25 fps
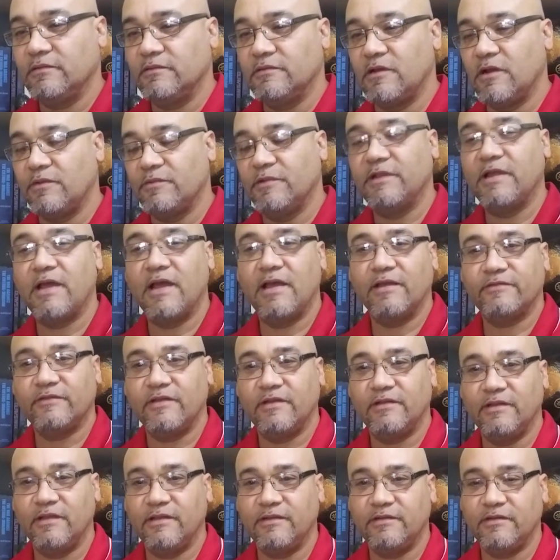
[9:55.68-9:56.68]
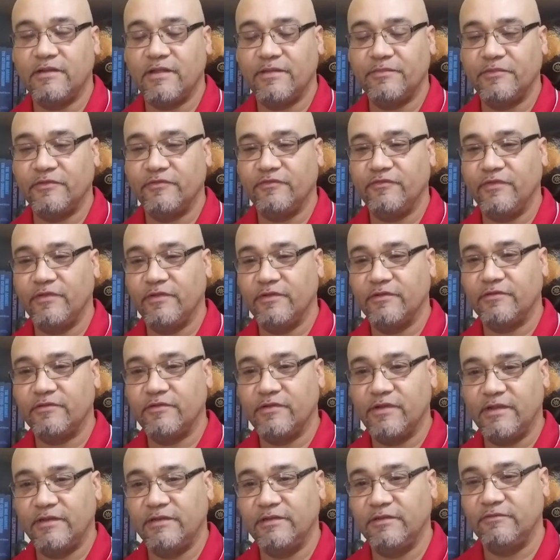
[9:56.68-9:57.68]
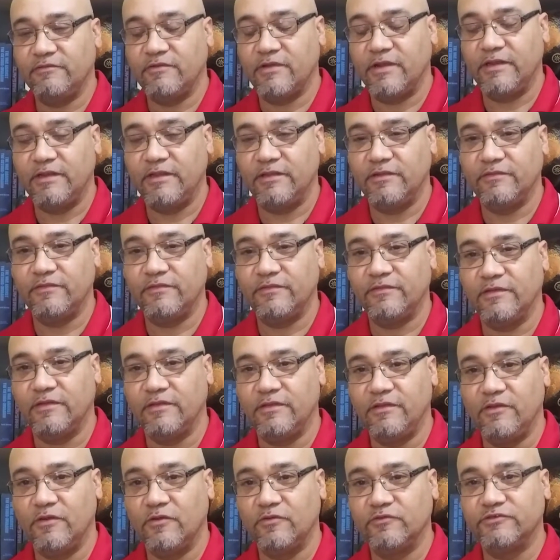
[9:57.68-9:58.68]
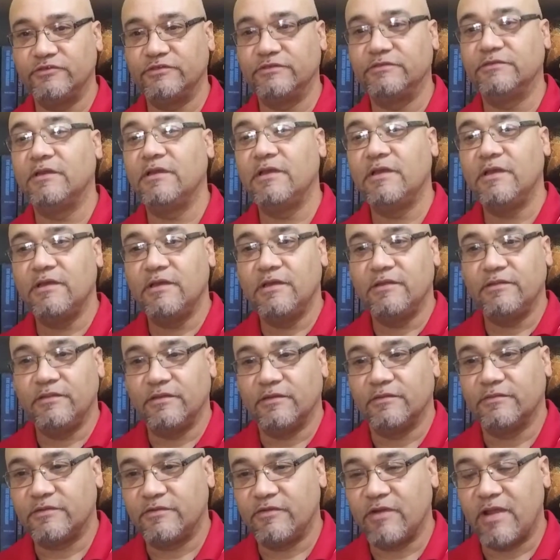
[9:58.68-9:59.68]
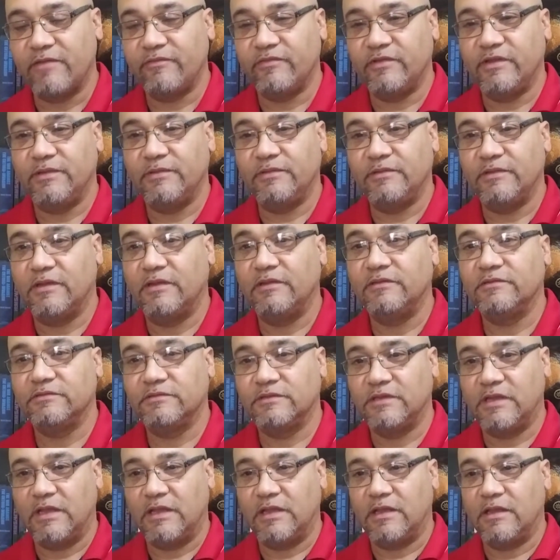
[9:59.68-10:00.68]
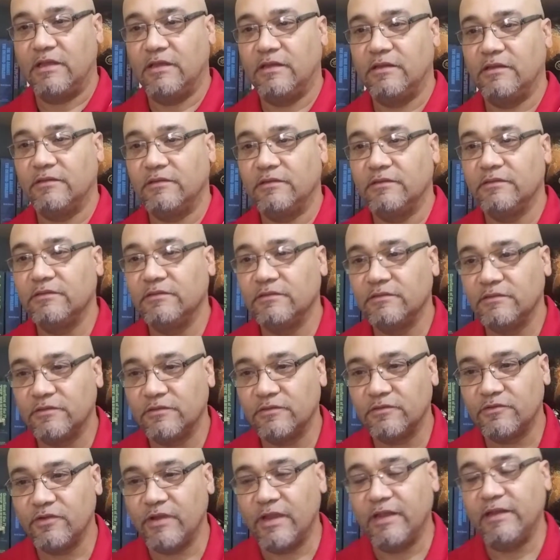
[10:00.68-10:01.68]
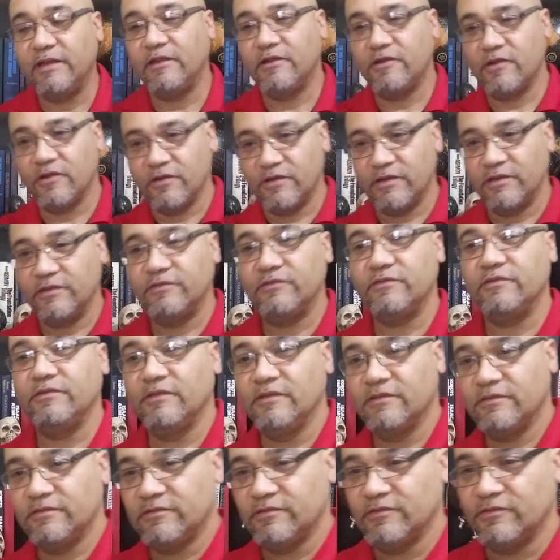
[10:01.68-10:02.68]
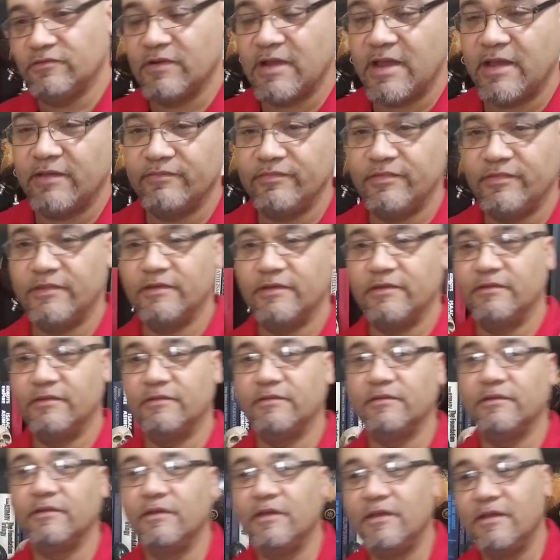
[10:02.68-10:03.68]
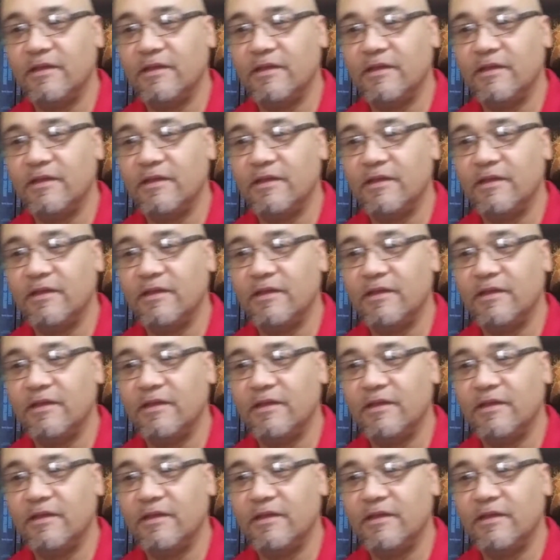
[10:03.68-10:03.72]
carbon dioxide laden atmosphere creating gradients in the ocean, the gravity creating currents to grab the